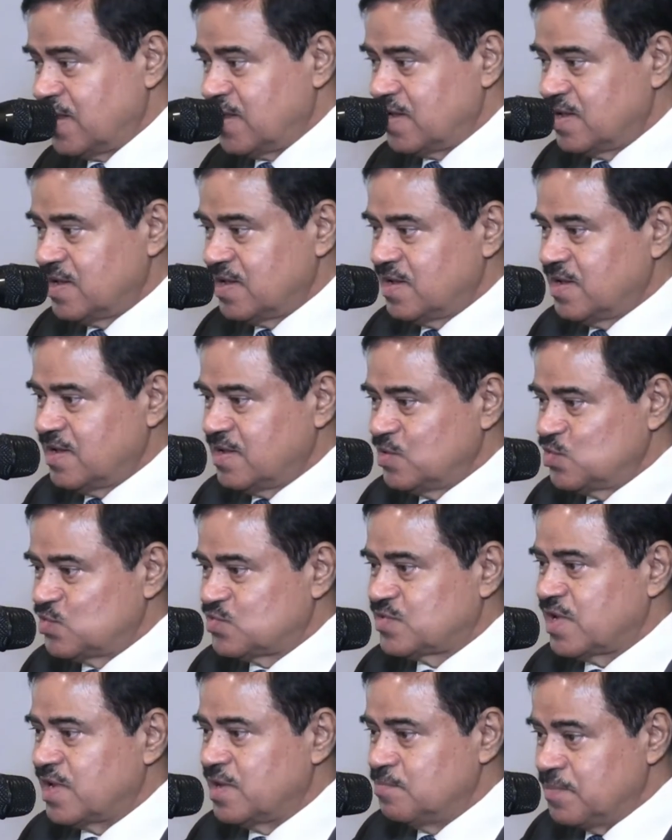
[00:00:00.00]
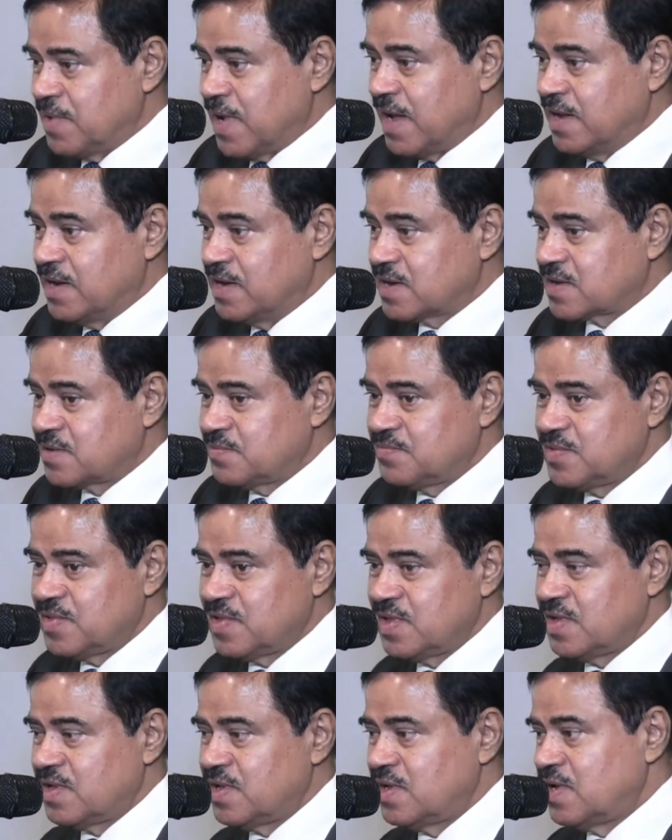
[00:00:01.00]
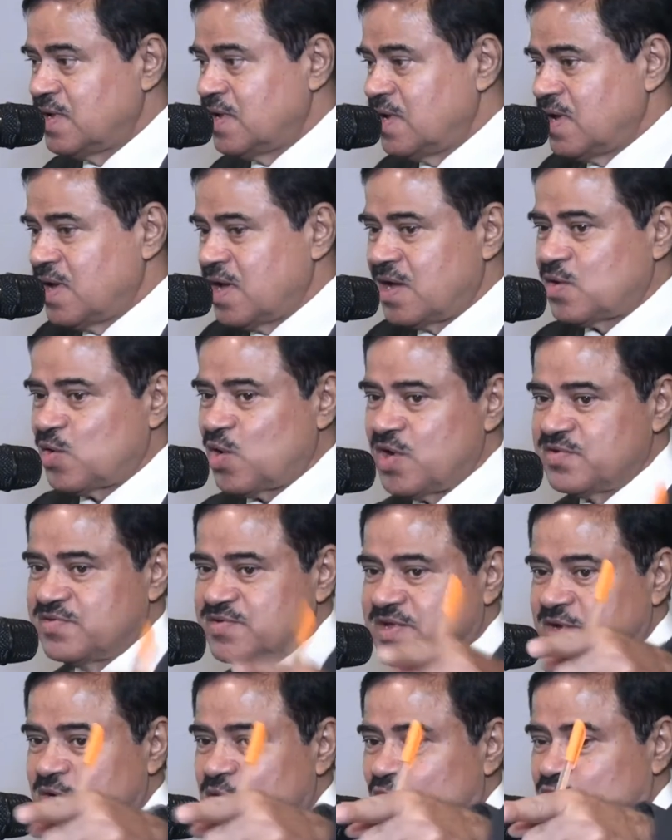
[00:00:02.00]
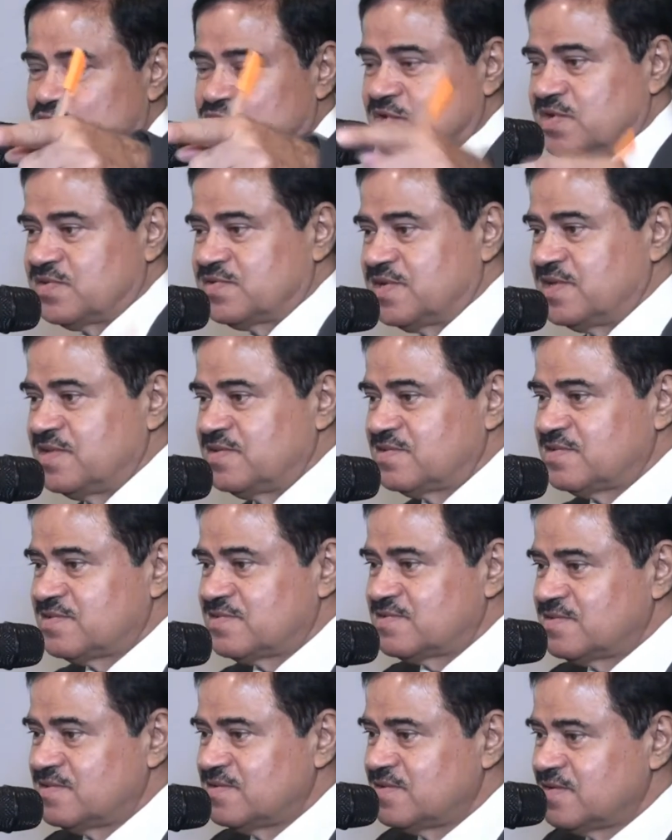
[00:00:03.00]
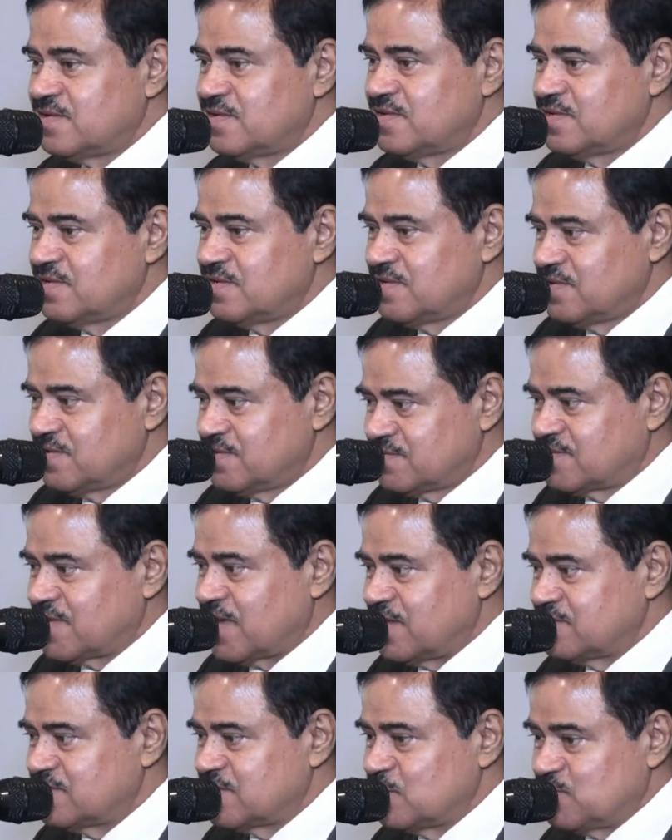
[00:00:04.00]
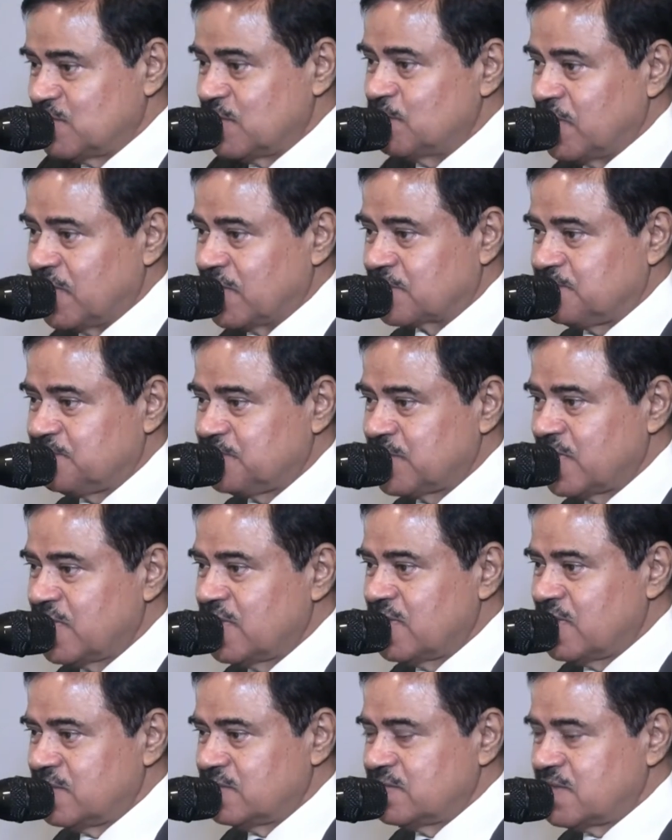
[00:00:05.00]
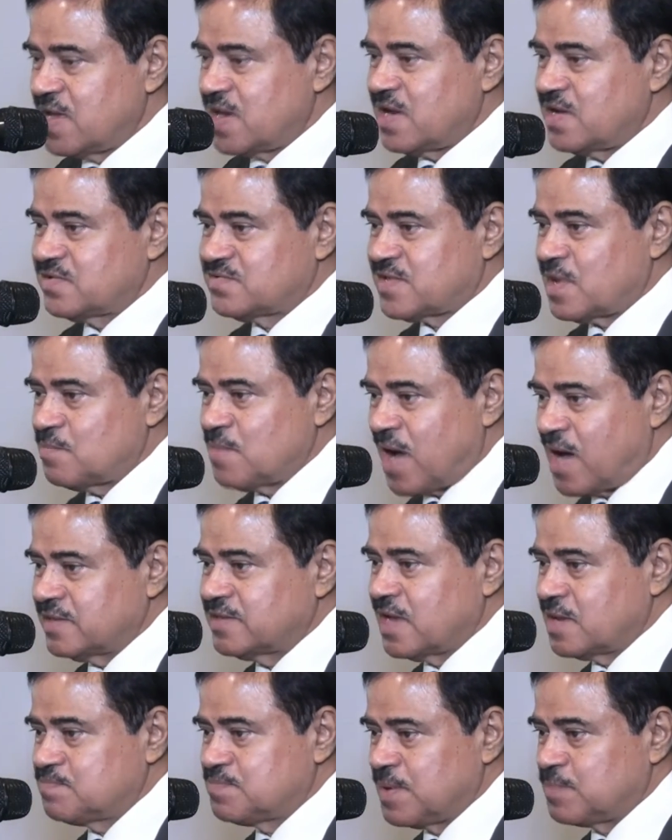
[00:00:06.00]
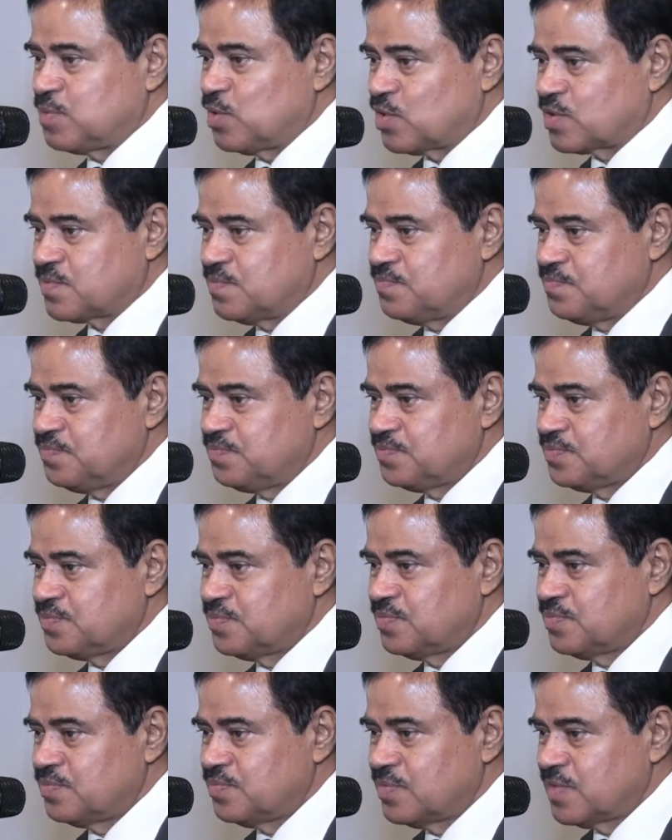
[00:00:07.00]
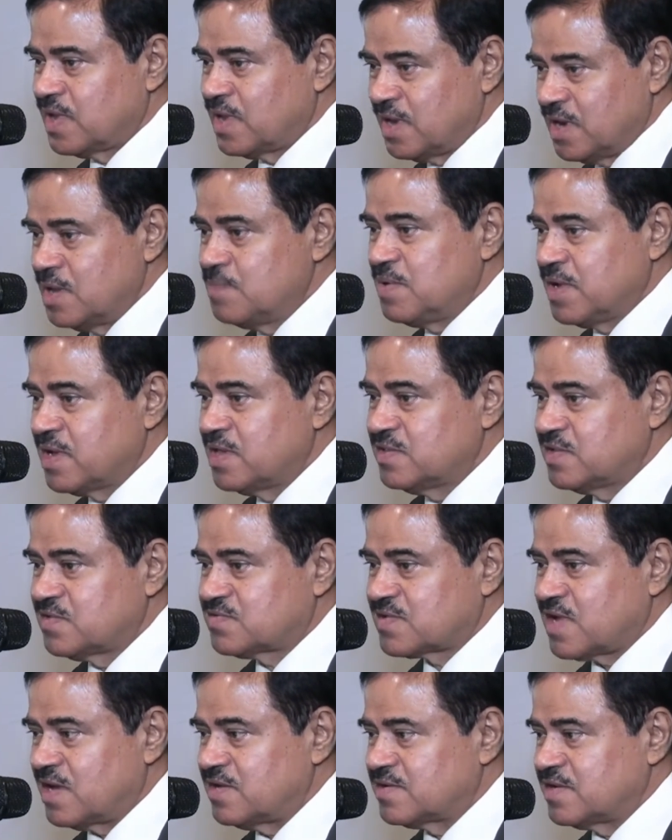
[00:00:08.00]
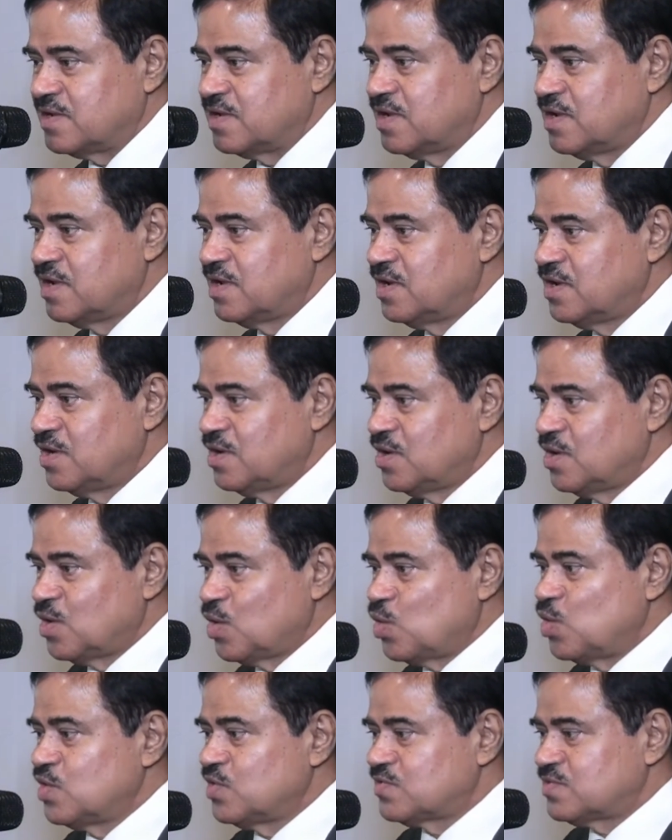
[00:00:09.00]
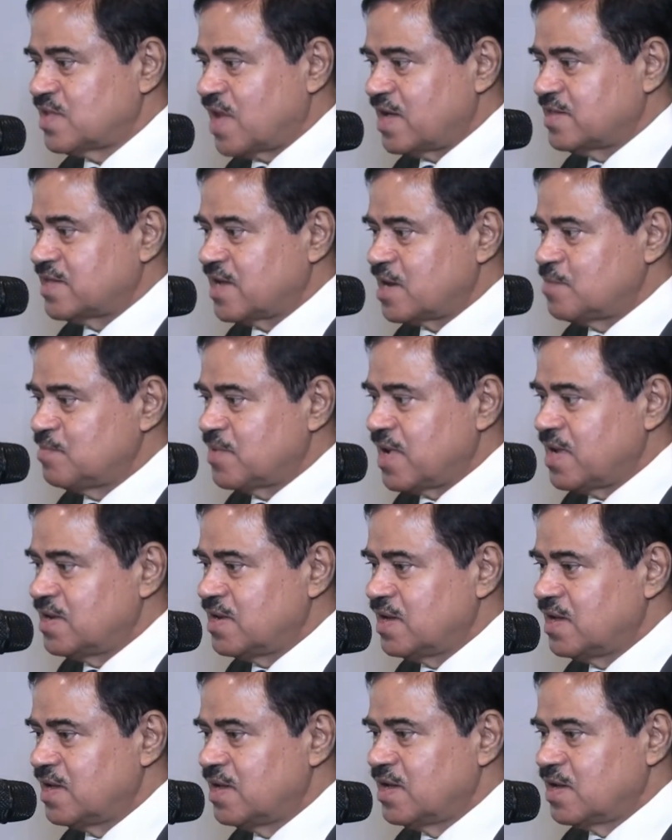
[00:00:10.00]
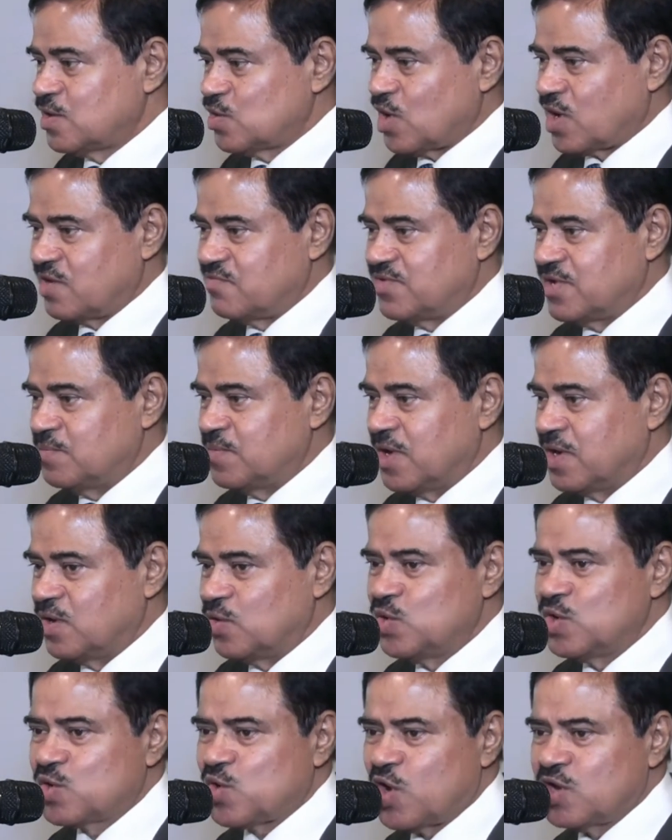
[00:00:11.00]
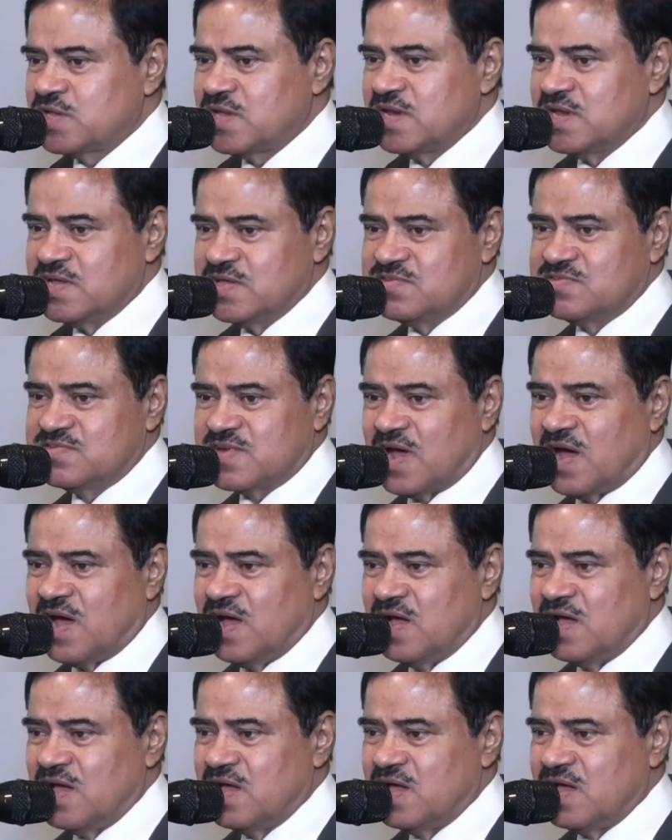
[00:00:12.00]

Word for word: Eh? You say male, and when she goes, she says female. There are some other people living in this country who is neither a male nor a female. We call them Hijra.